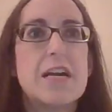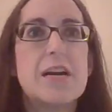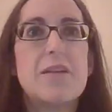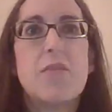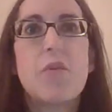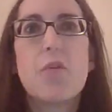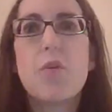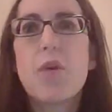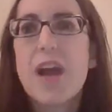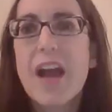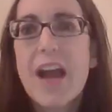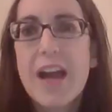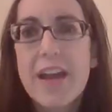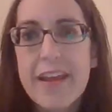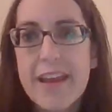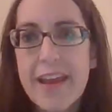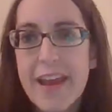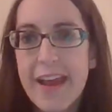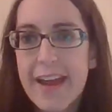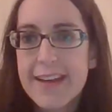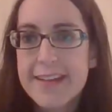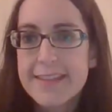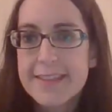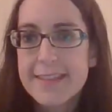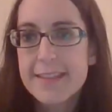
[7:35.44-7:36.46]
or how to
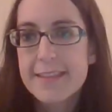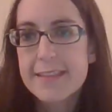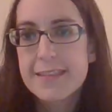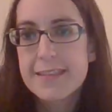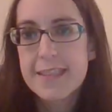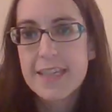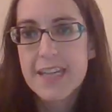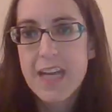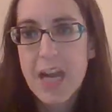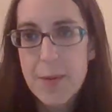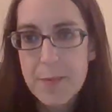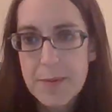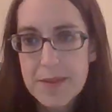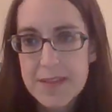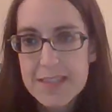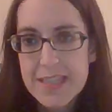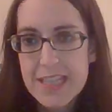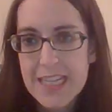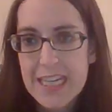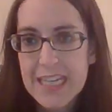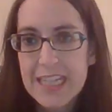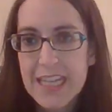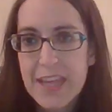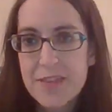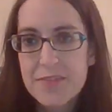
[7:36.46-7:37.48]
access the comments
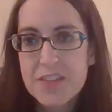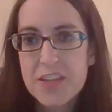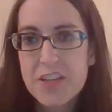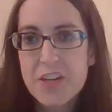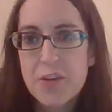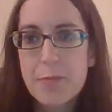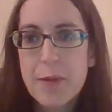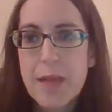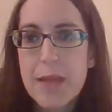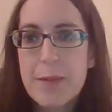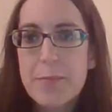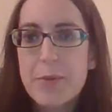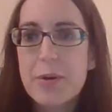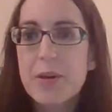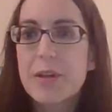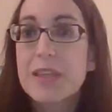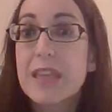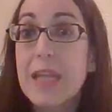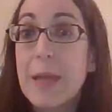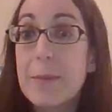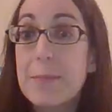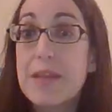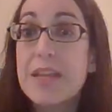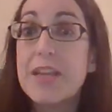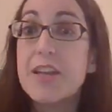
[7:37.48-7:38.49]
that I left in your paper,
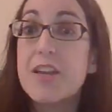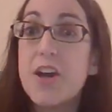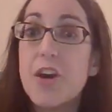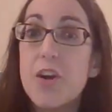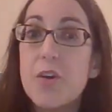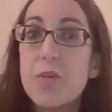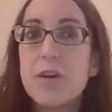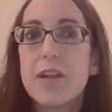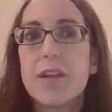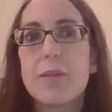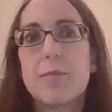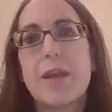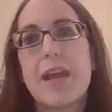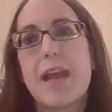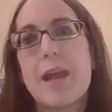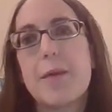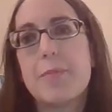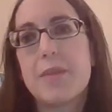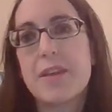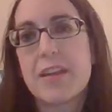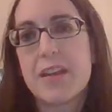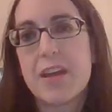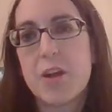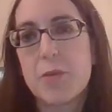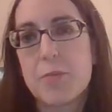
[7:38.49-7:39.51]
let me know and I'm
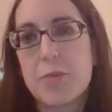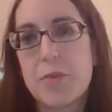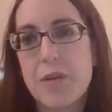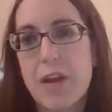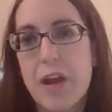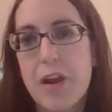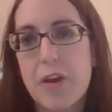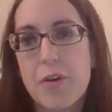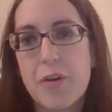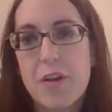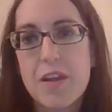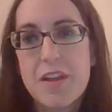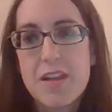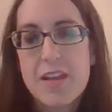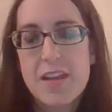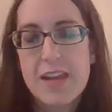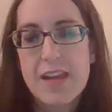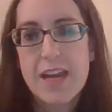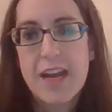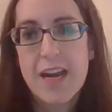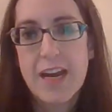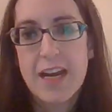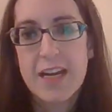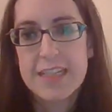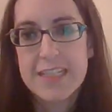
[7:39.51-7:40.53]
happy to help you out
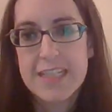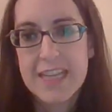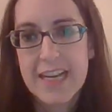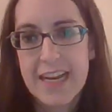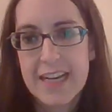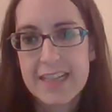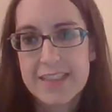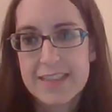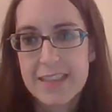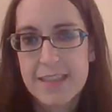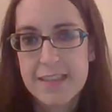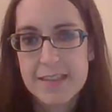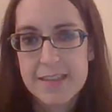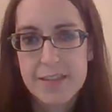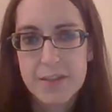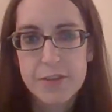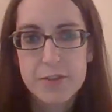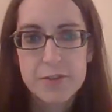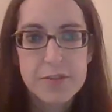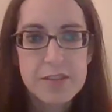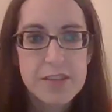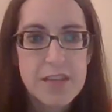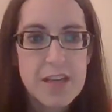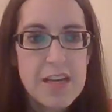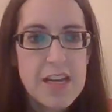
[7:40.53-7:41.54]
to access
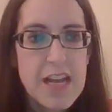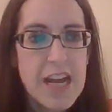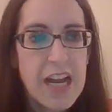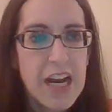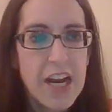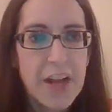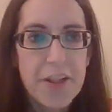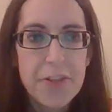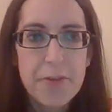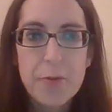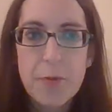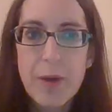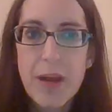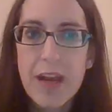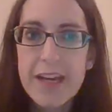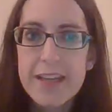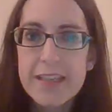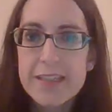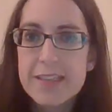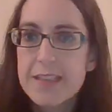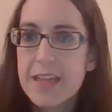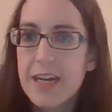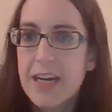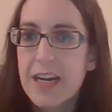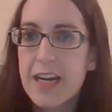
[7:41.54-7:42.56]
those.
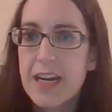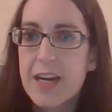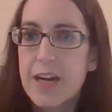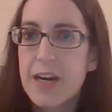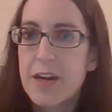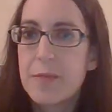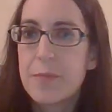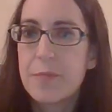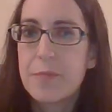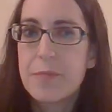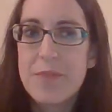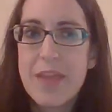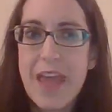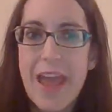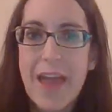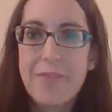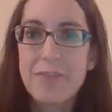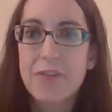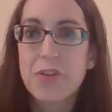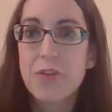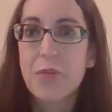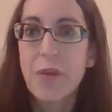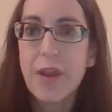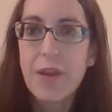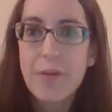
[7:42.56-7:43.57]
Otherwise,
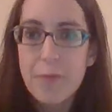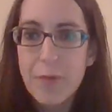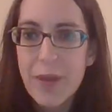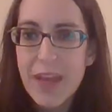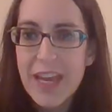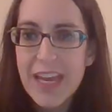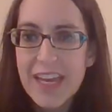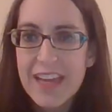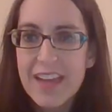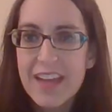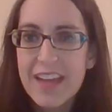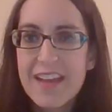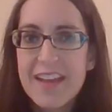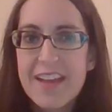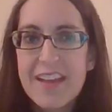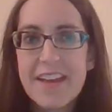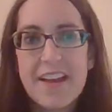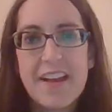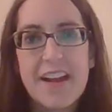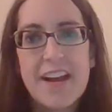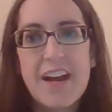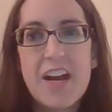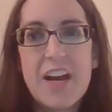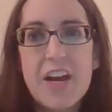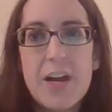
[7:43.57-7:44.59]
have a great week.
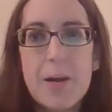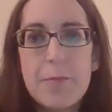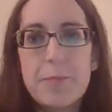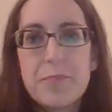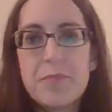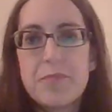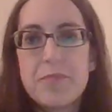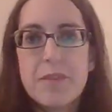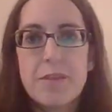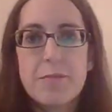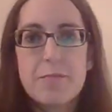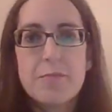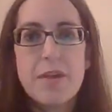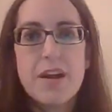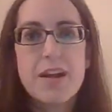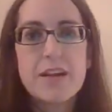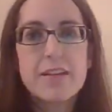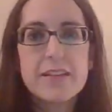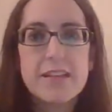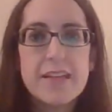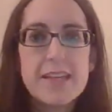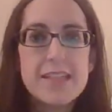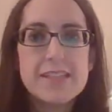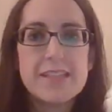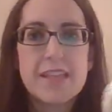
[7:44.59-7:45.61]

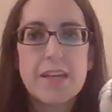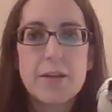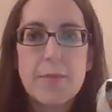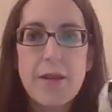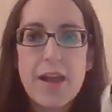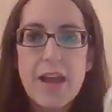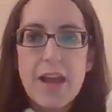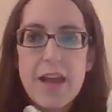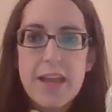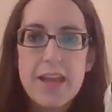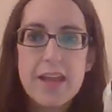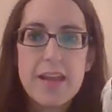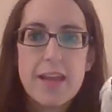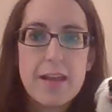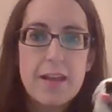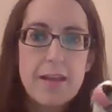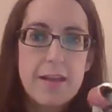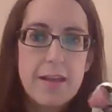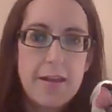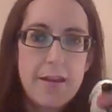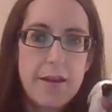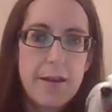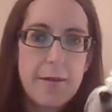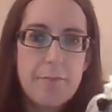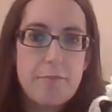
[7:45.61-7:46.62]
Barkley, say goodbye.
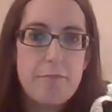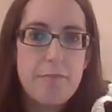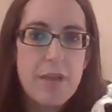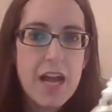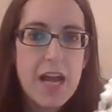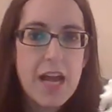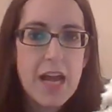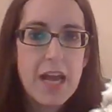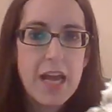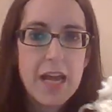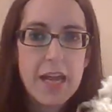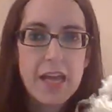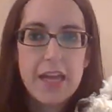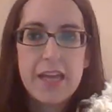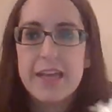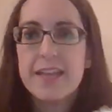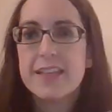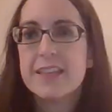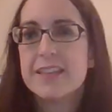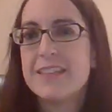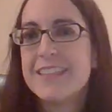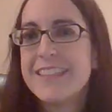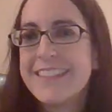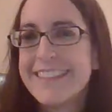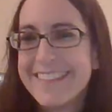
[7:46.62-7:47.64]

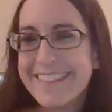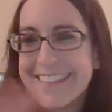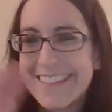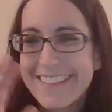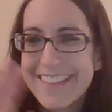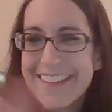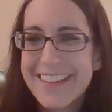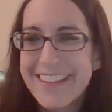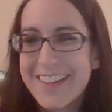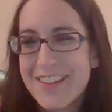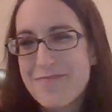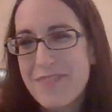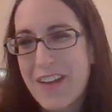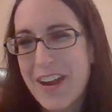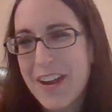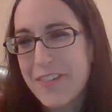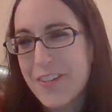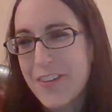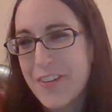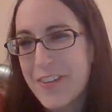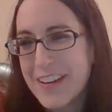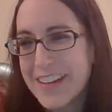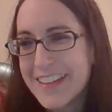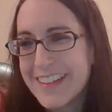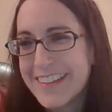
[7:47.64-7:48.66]
Bye. Bye,
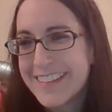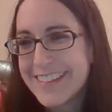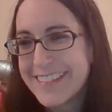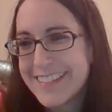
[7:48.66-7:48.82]
everyone.